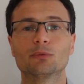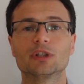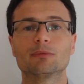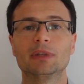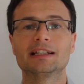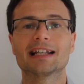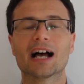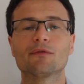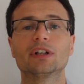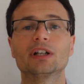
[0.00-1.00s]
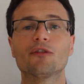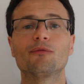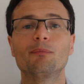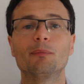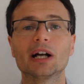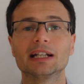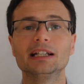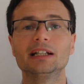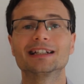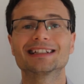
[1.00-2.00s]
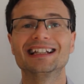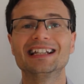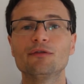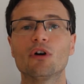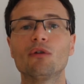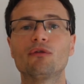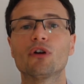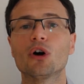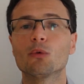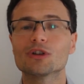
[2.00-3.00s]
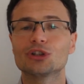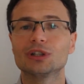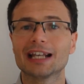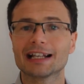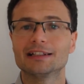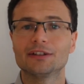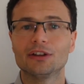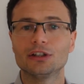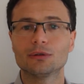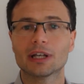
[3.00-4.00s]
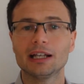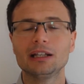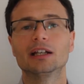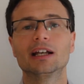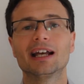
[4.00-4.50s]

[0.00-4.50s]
which means you have enough money to live off once you get into the UK,